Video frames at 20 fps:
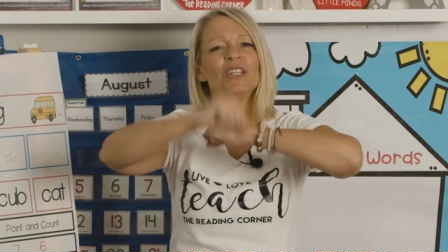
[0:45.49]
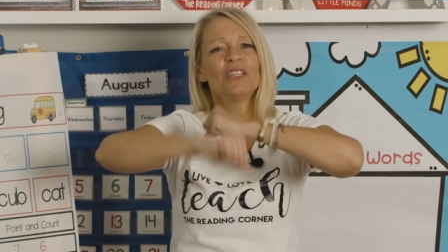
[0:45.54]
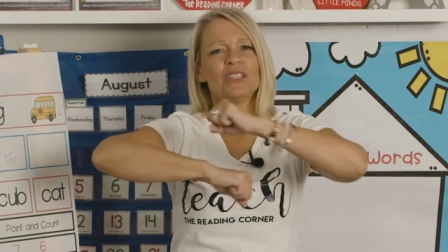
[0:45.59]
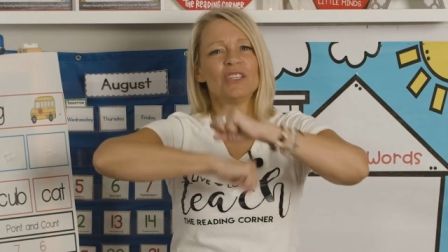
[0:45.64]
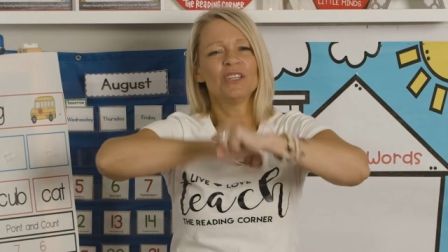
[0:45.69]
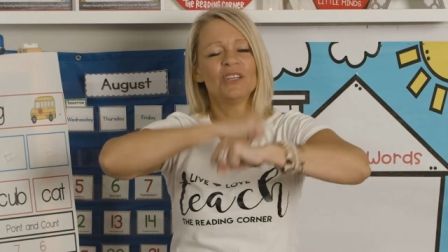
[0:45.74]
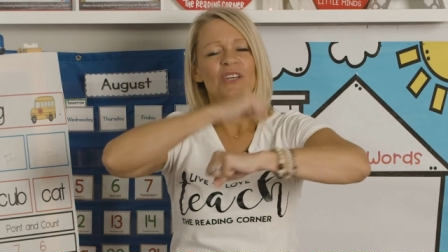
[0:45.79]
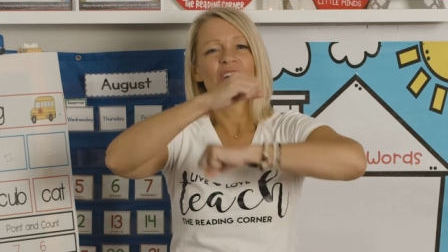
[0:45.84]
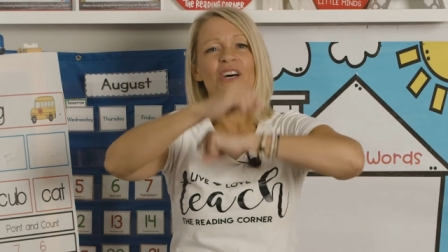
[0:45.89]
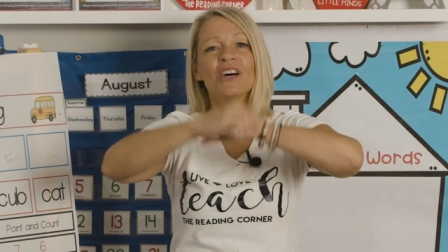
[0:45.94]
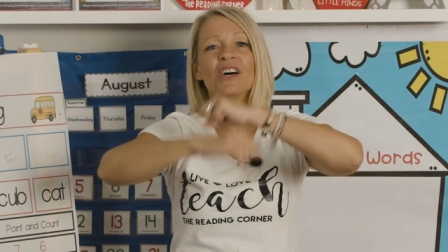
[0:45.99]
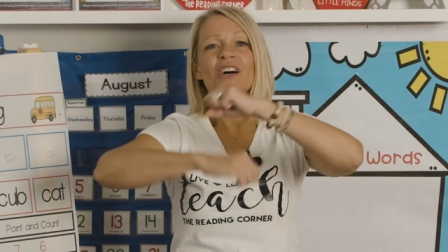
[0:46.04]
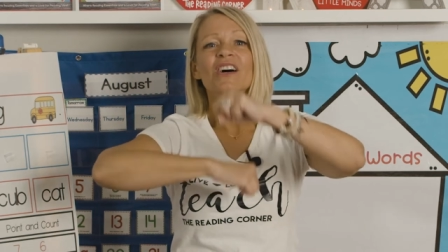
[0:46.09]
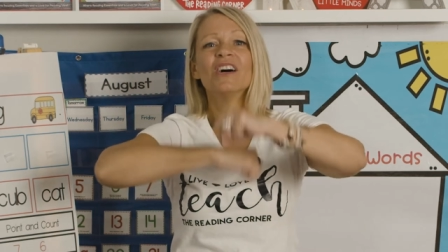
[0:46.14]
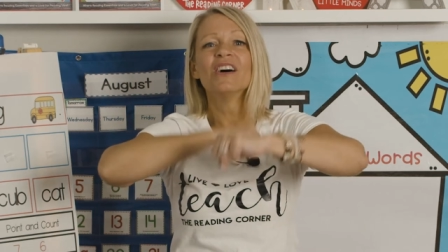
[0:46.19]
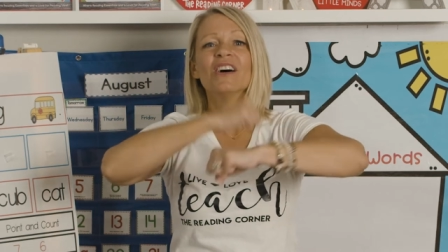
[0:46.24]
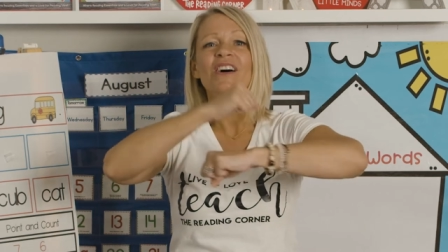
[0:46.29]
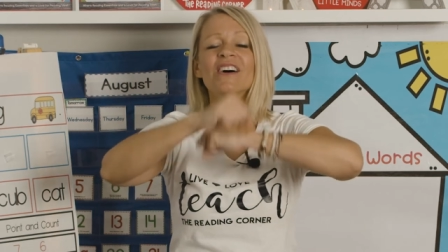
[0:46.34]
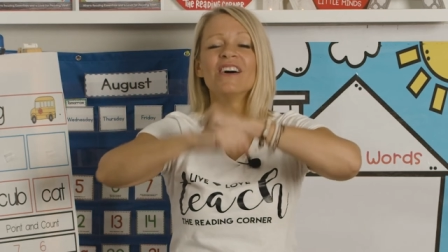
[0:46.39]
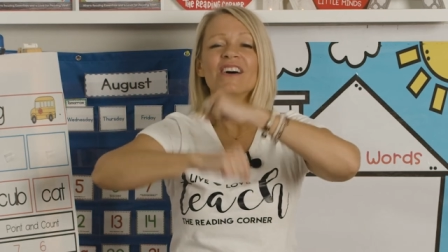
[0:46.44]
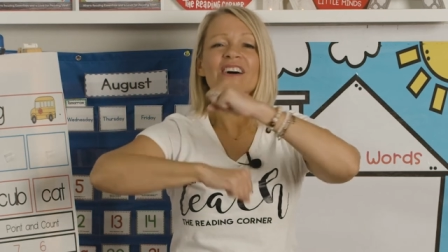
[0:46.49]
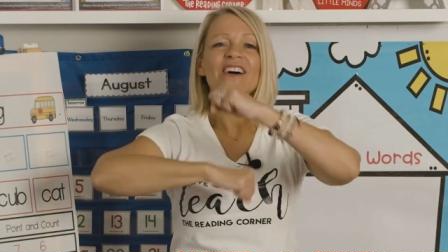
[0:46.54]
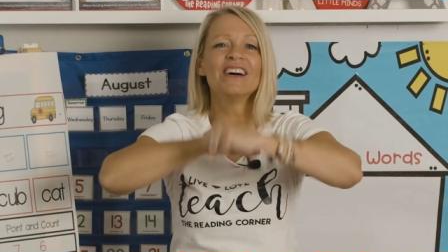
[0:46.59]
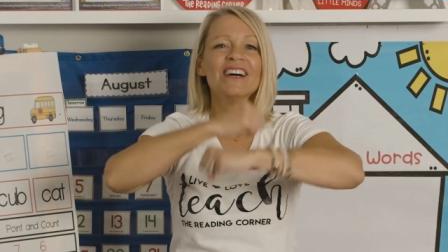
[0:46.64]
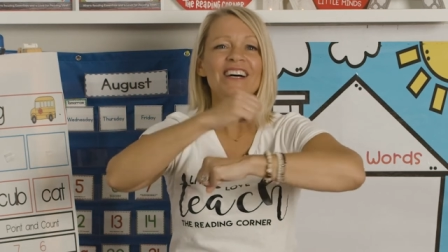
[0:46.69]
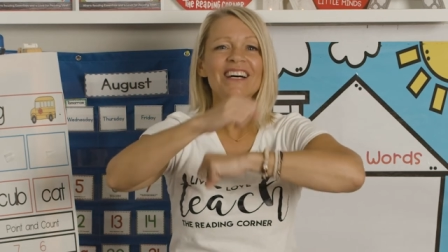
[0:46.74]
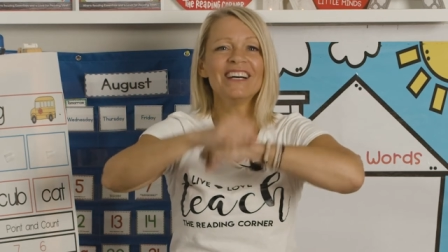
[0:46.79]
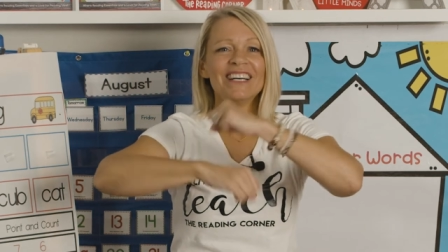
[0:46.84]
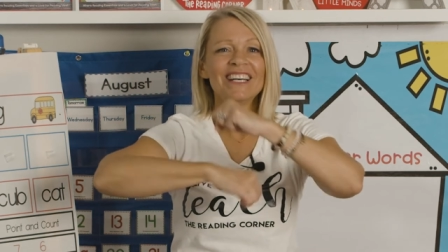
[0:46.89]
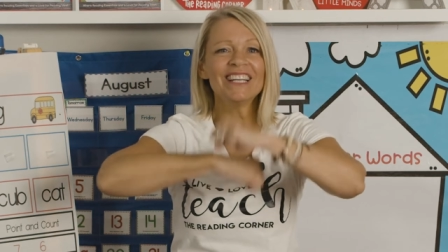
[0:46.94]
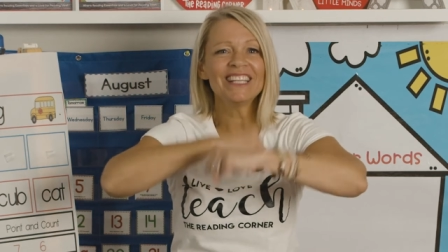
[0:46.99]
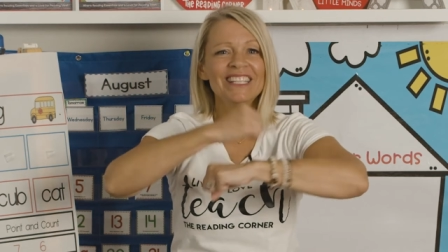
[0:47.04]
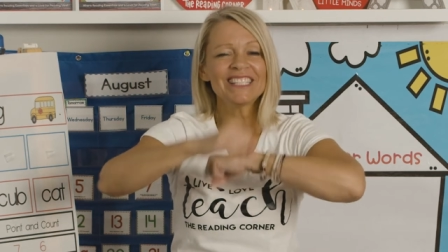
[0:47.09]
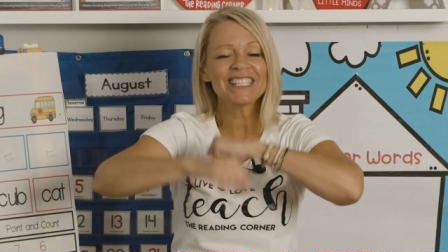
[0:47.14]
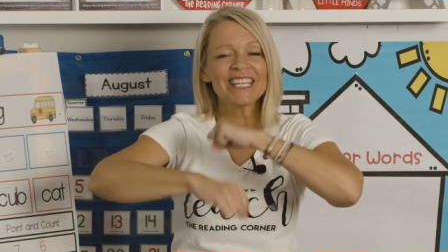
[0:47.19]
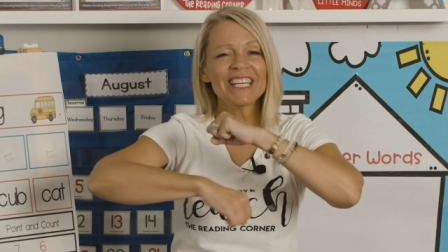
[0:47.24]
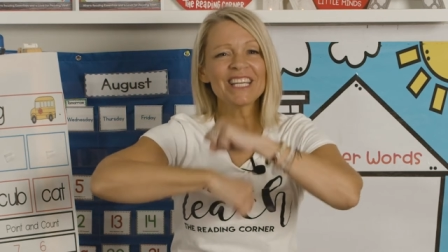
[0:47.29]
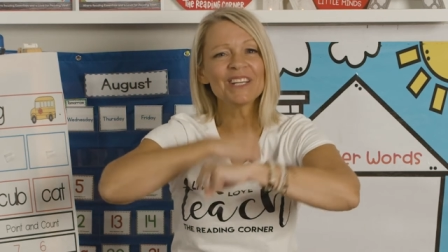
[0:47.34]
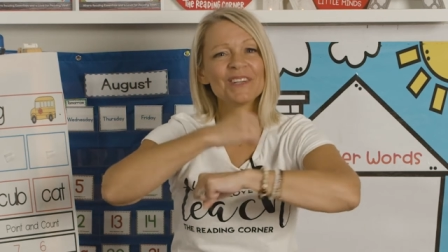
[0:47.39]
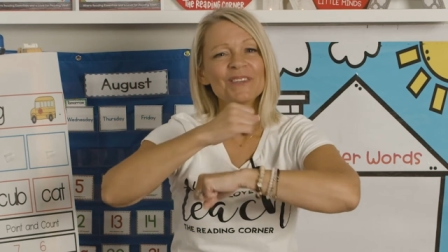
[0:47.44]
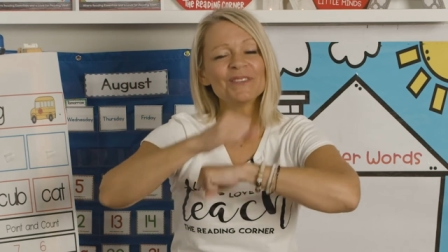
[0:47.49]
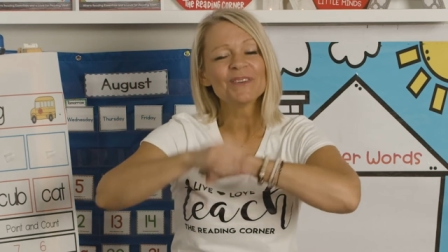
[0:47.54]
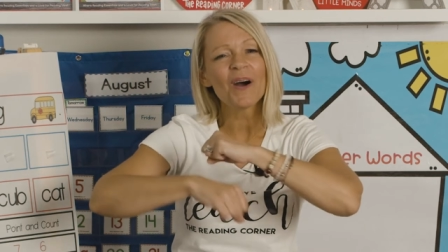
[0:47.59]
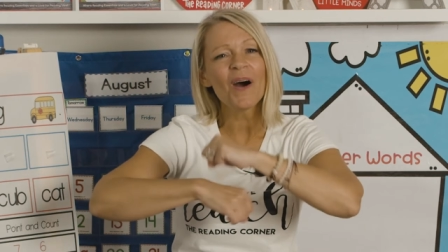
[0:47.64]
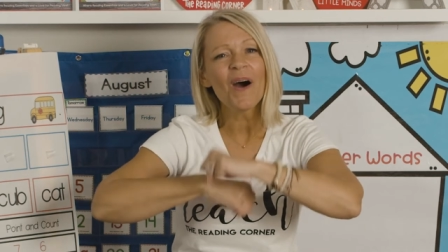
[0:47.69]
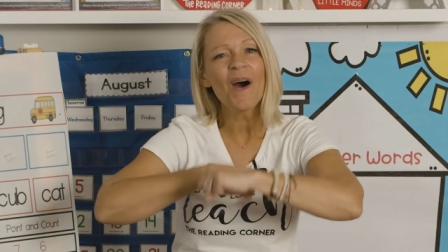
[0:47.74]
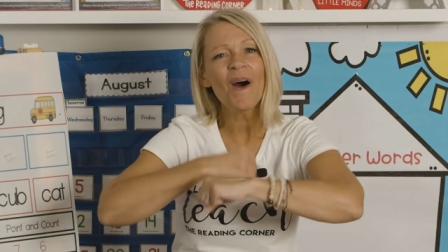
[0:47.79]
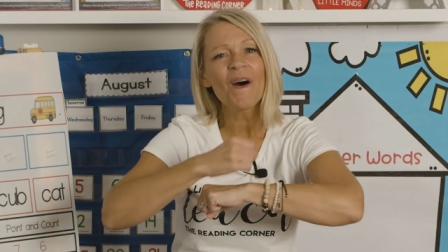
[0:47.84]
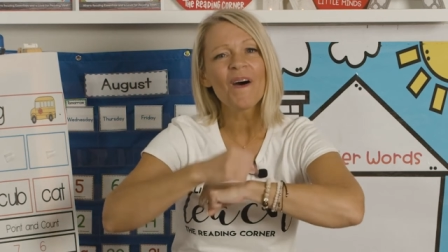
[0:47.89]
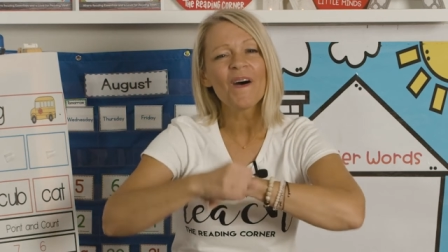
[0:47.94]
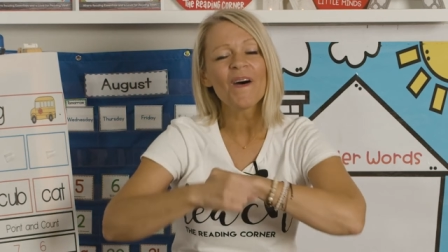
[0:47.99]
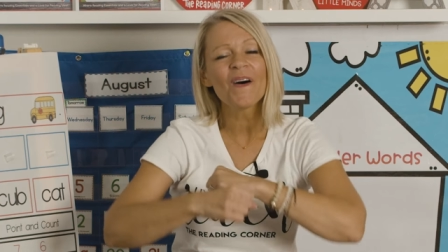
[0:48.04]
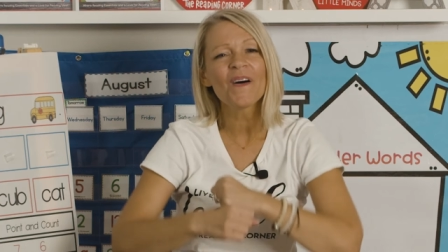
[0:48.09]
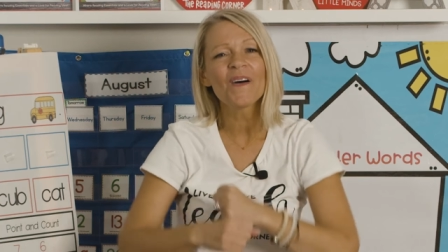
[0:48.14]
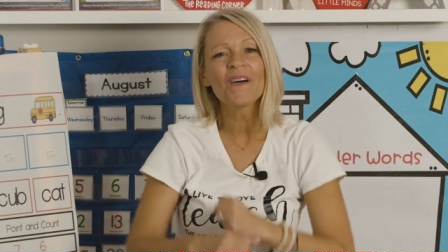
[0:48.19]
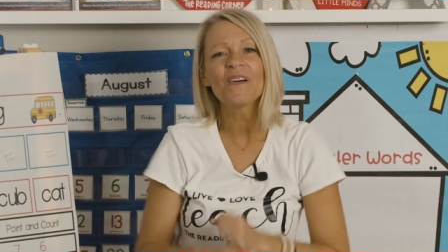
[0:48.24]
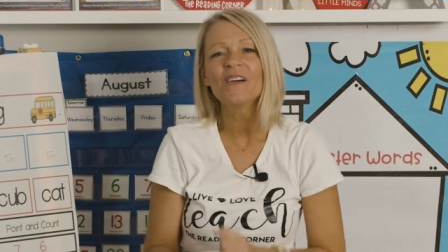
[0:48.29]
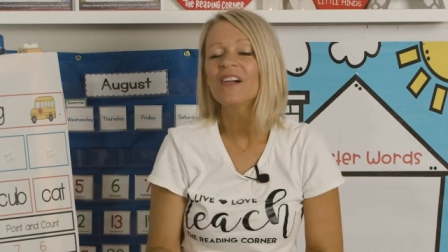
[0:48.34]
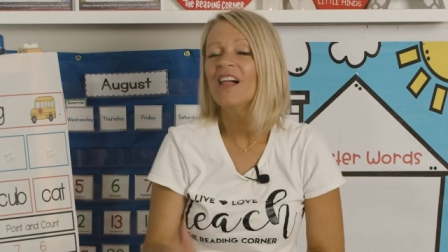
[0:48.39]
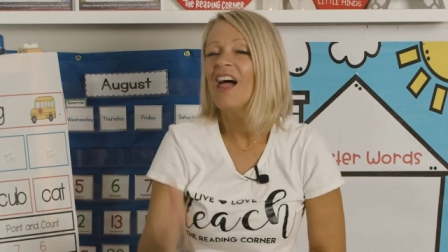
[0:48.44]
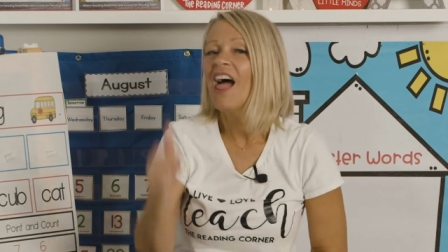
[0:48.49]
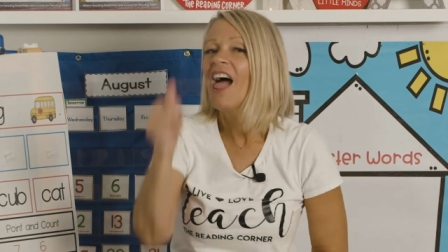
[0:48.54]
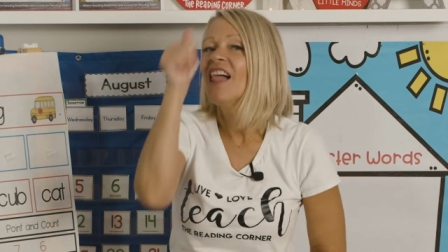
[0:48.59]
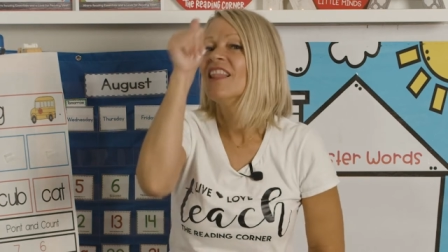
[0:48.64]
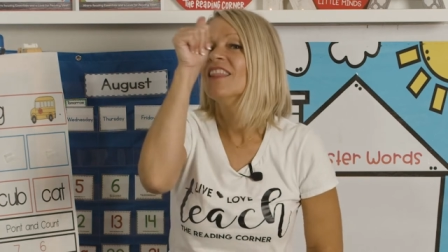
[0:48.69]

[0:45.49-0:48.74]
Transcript: Tootsie Roll,